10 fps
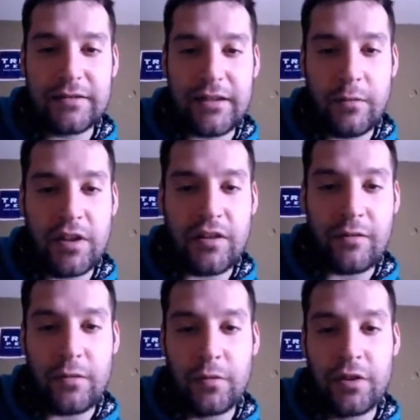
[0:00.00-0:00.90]
Yeah, we
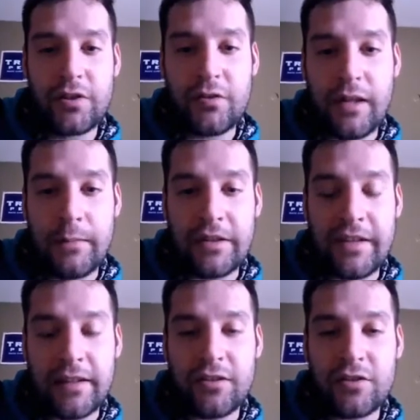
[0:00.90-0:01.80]
really do, Amy.
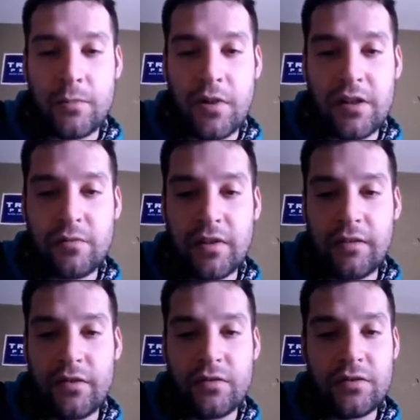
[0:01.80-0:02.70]
Thank you so much. We love
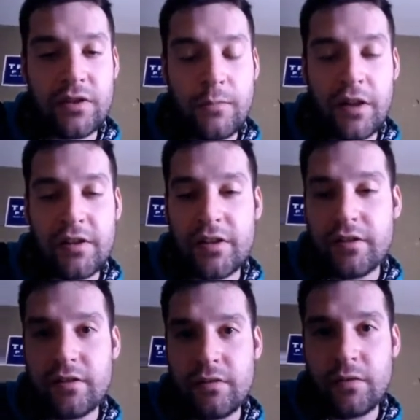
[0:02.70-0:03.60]
you so much.
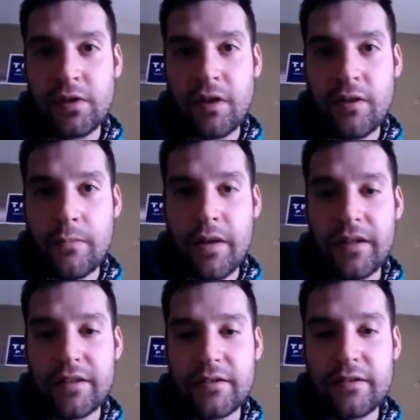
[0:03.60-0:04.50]
You really are the
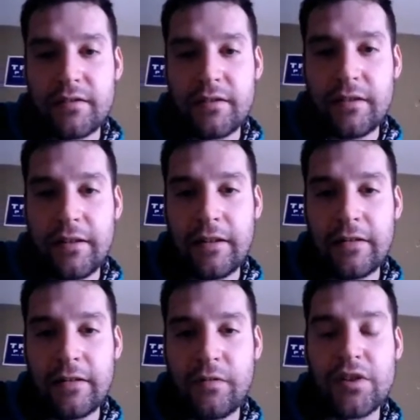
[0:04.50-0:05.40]
best.
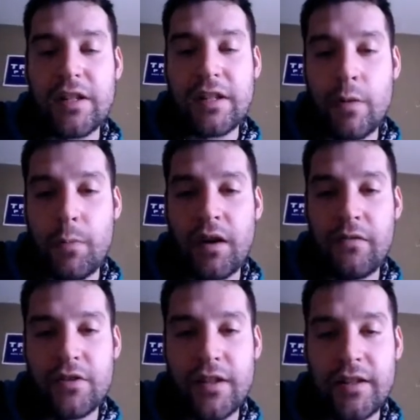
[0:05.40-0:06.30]
Virginia, what part of
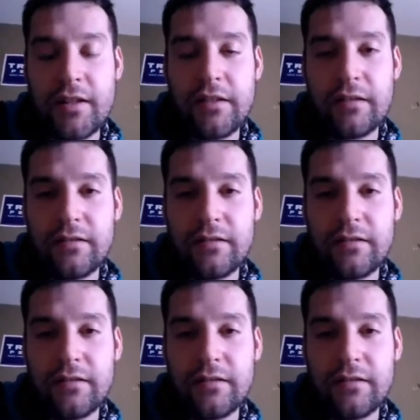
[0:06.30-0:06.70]
Virginia?